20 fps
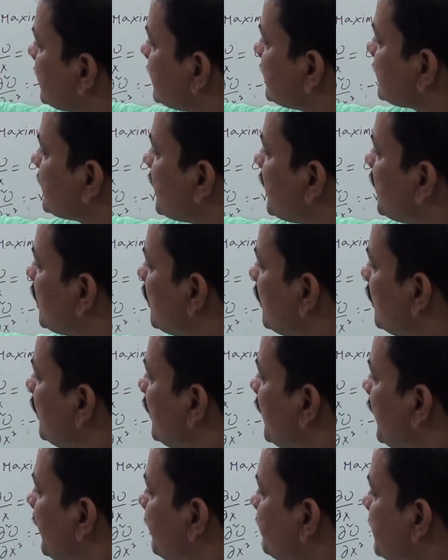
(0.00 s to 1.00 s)
is 0.
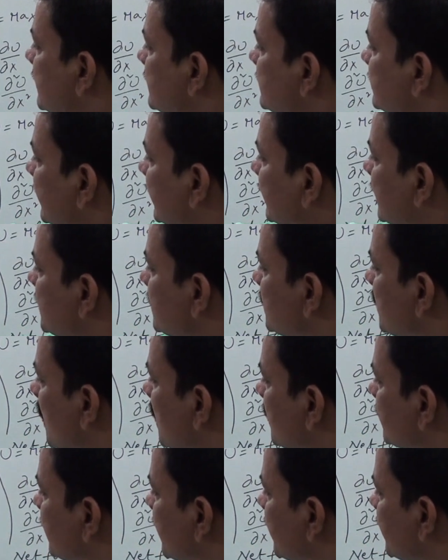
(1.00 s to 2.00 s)
Then second
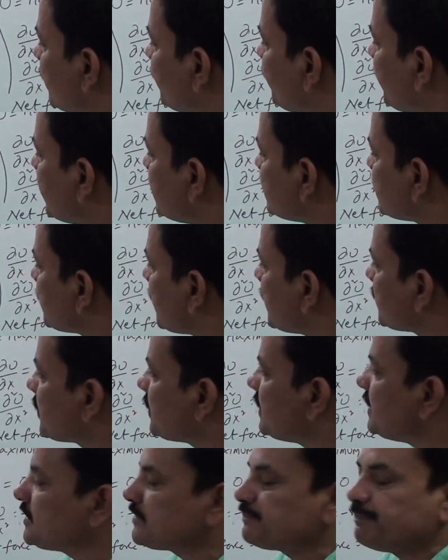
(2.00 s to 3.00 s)
order
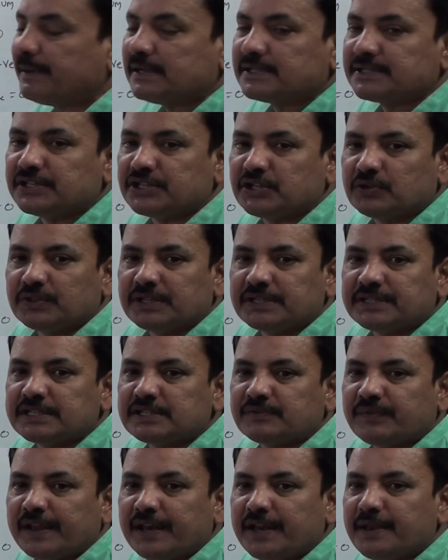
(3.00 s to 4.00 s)
differentiation is positive. This is
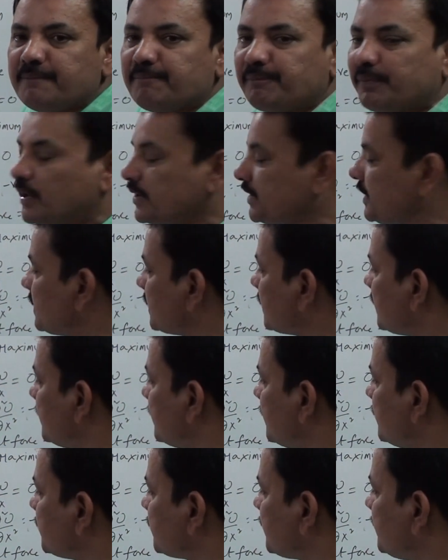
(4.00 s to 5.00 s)
very important
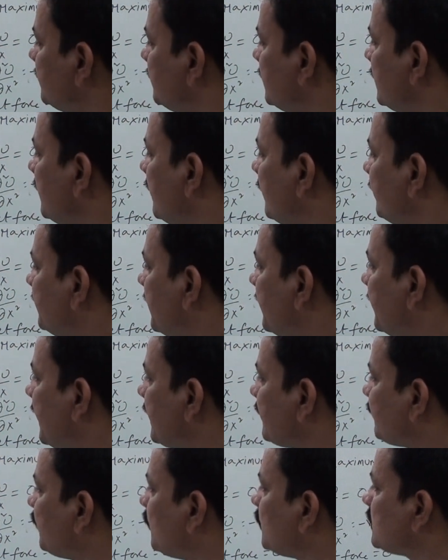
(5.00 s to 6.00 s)
condition. The
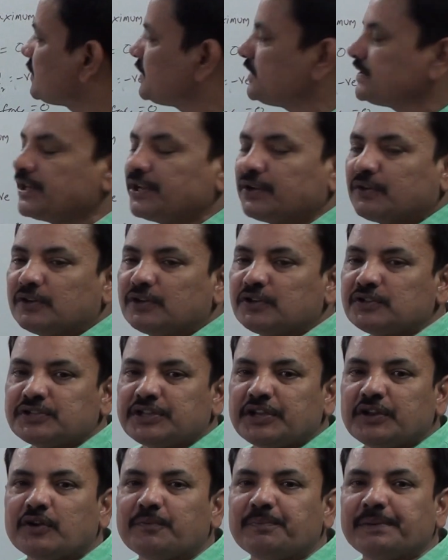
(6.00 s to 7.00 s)
net force is equal to
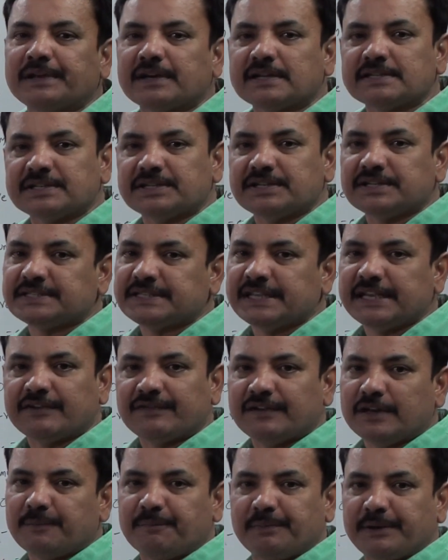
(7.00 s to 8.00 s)
0 because it is
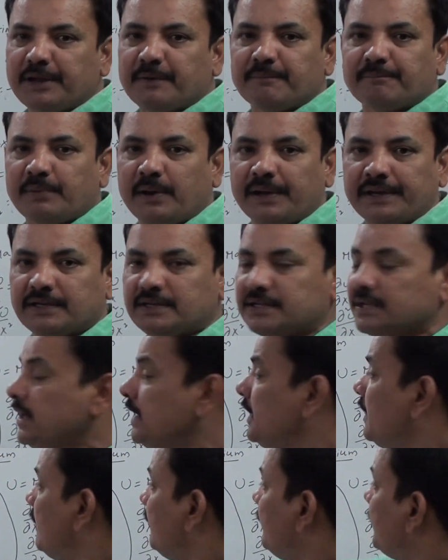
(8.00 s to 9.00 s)
equilibrium point.
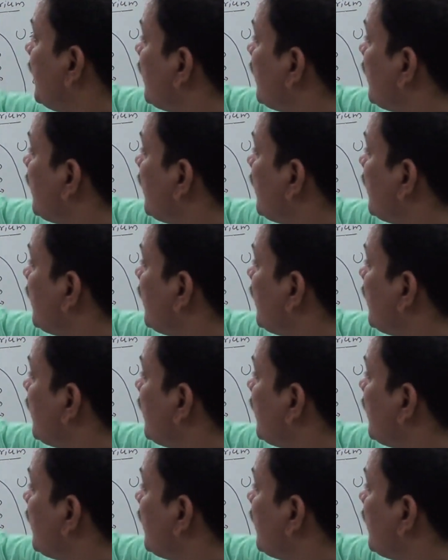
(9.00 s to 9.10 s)
We